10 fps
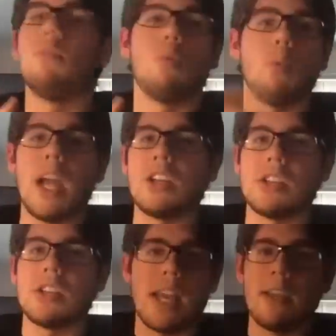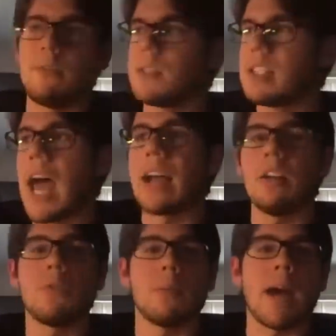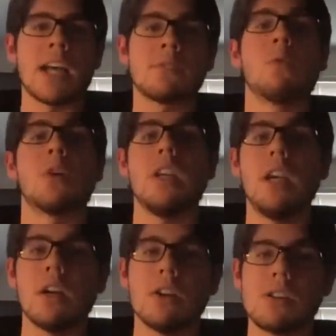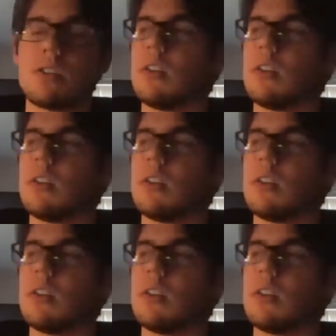wages stay stagnant for the past 40 years